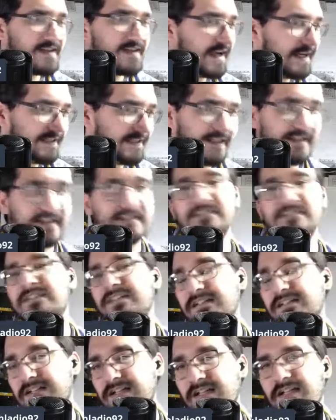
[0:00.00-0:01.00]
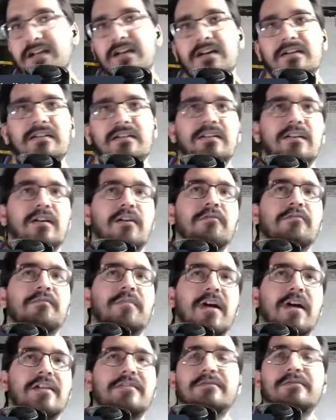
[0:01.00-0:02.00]
idea to,
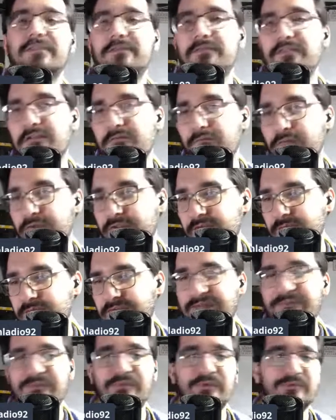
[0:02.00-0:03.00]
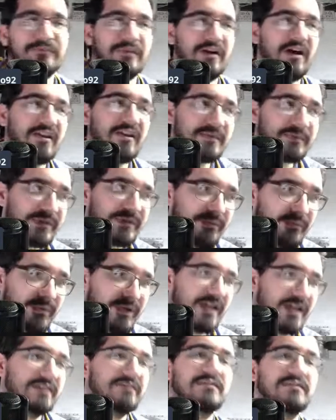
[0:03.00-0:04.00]
possibly win the Rumble and possibly
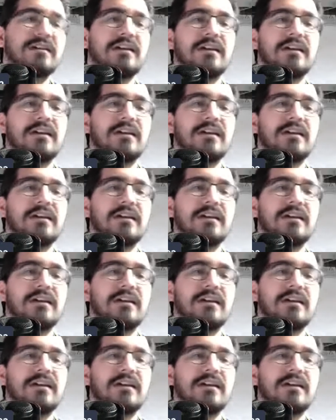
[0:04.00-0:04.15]
win.